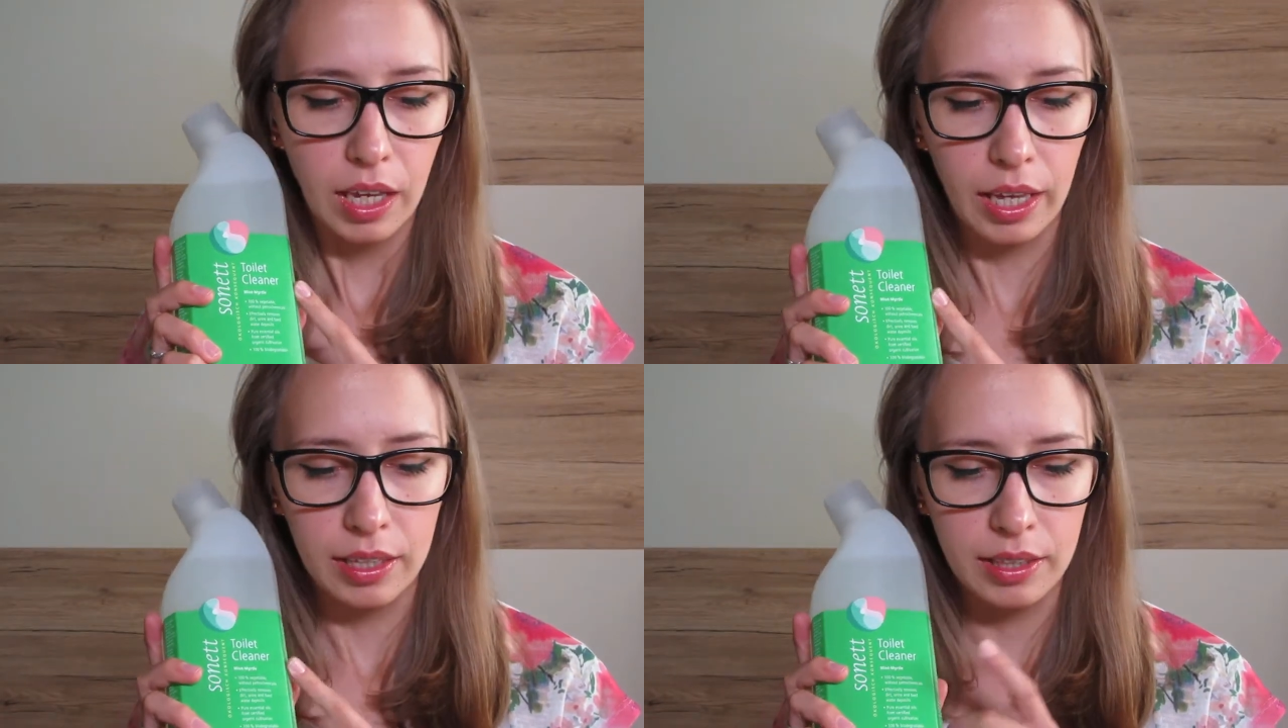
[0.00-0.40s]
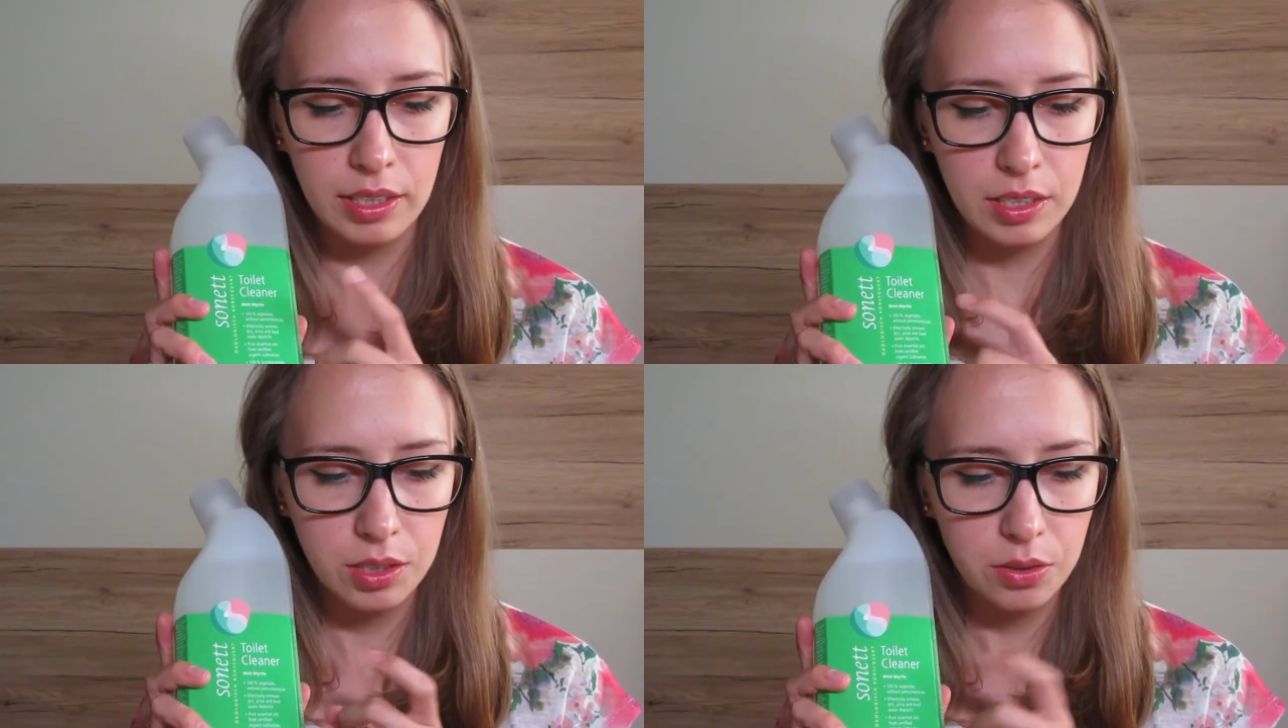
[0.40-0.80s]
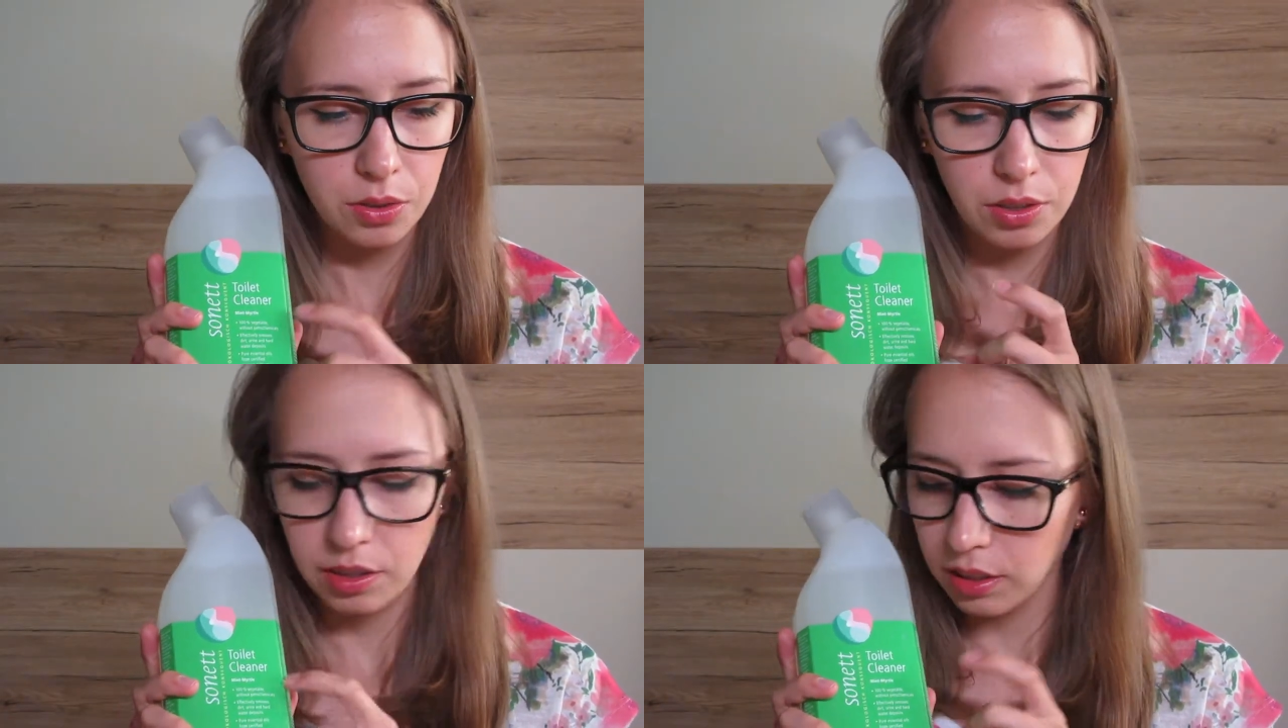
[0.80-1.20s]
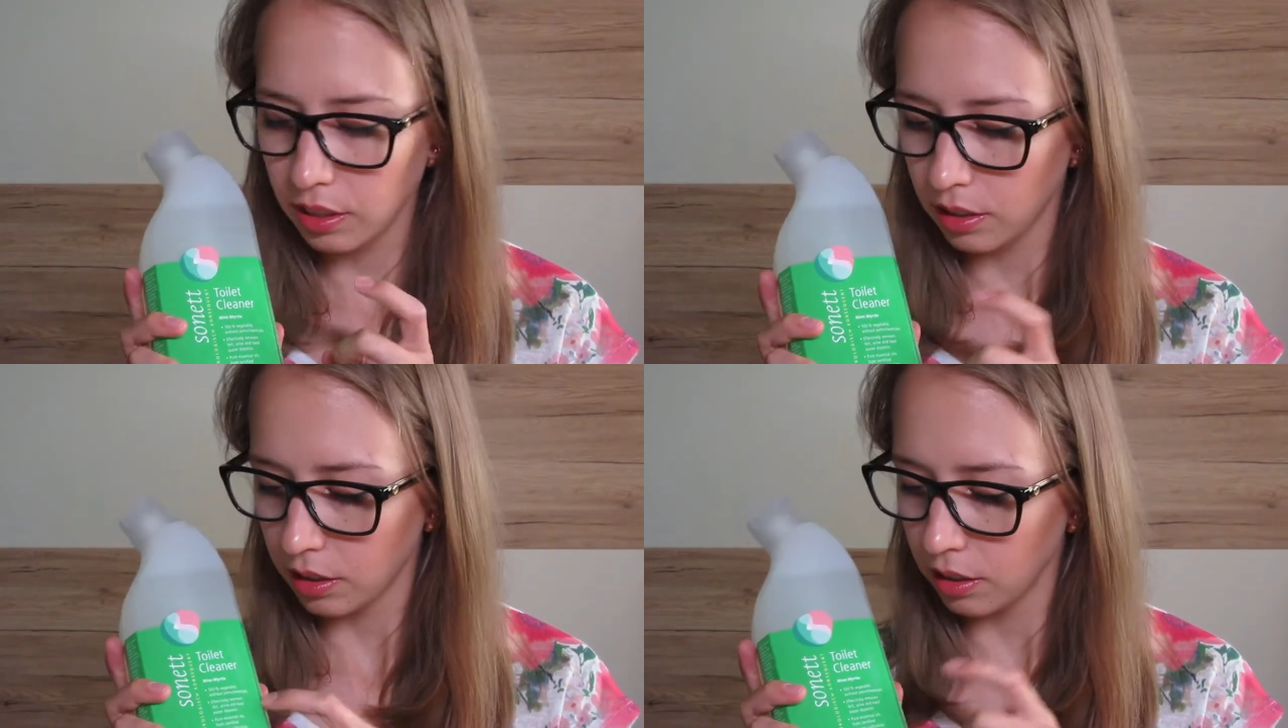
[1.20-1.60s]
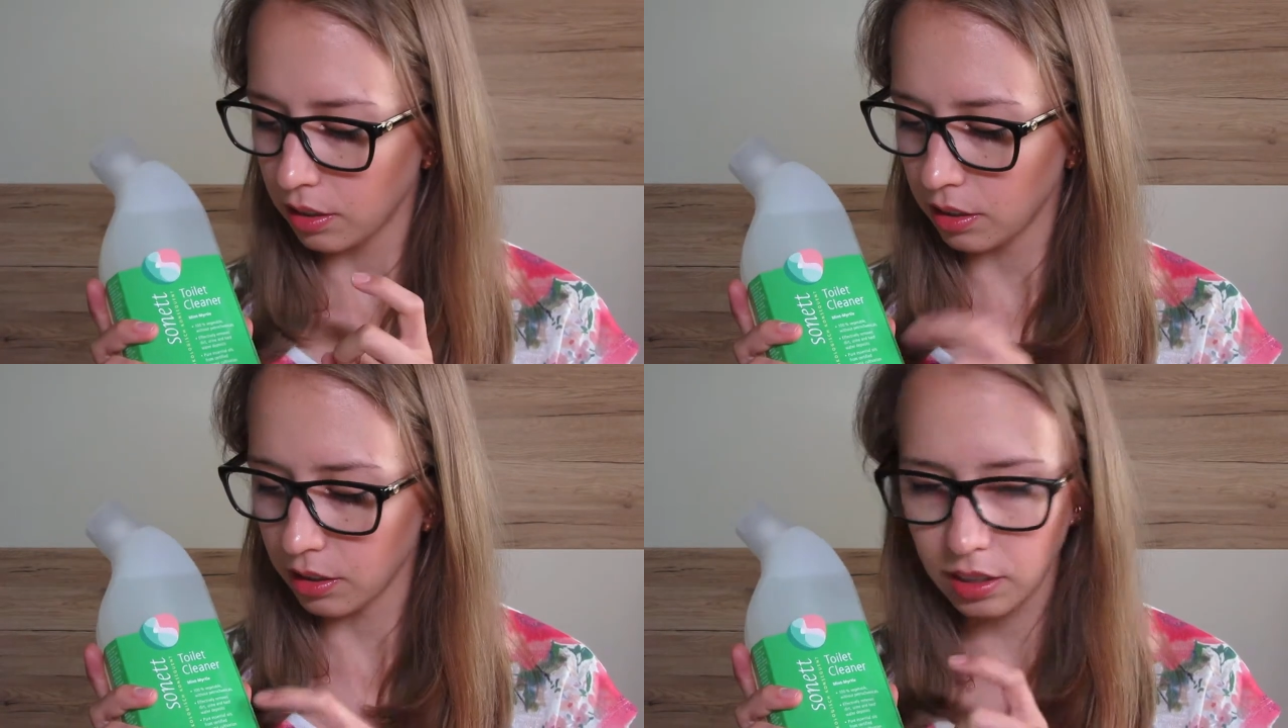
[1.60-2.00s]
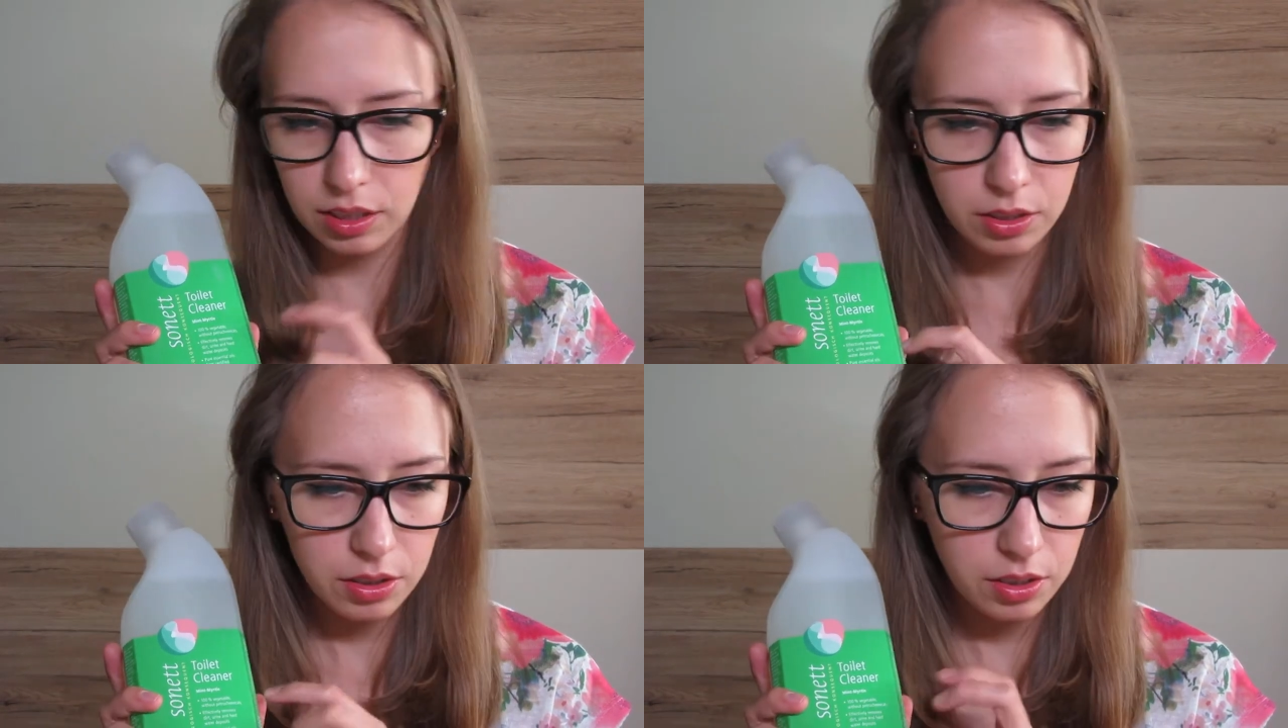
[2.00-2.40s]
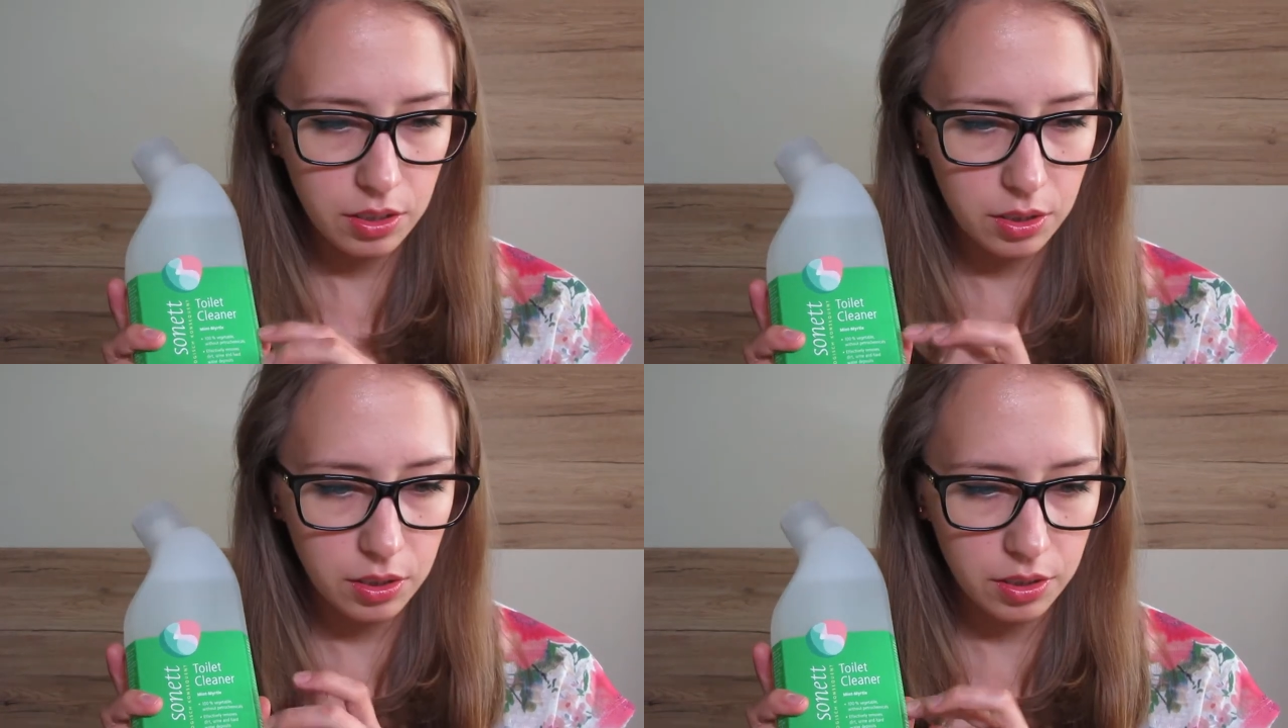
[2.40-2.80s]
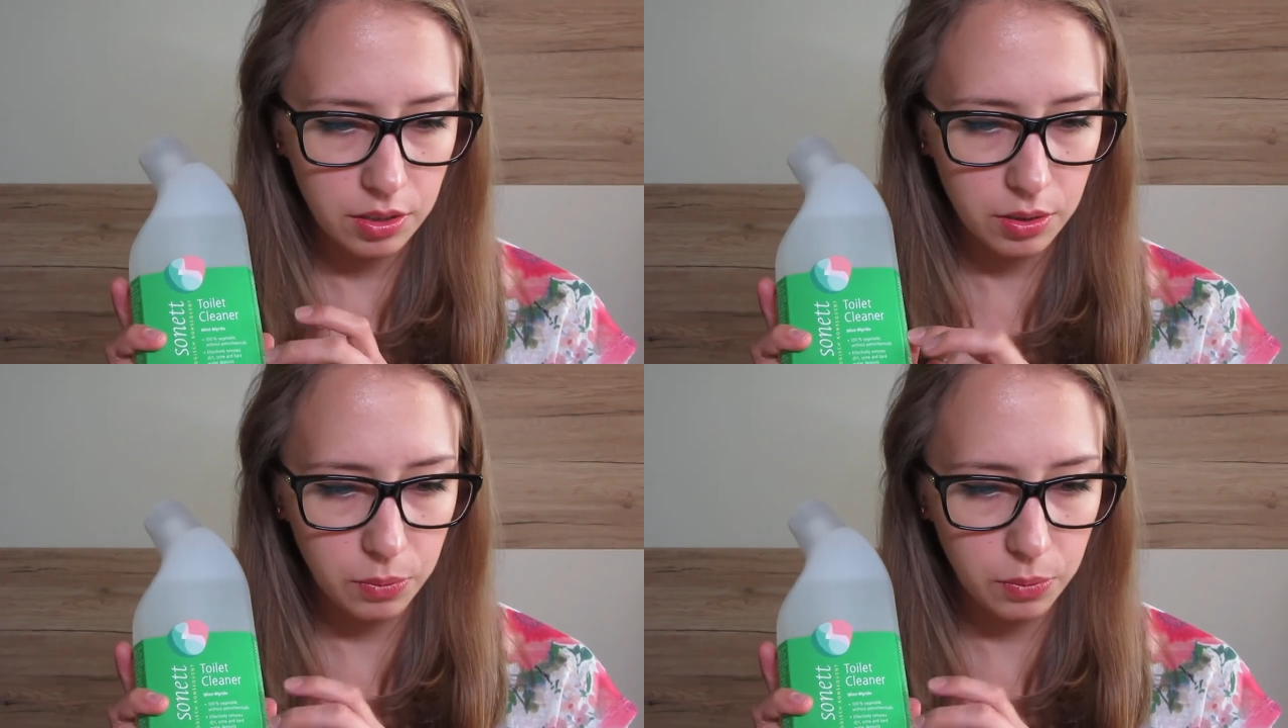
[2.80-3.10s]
And this toilet cleaner